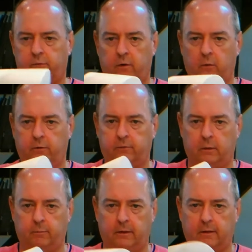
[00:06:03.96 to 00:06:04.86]
Stone is
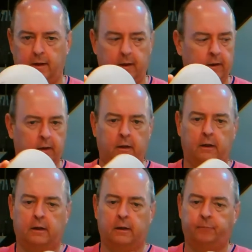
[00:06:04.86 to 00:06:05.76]
going to be that
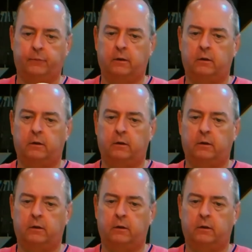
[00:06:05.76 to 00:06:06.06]
um,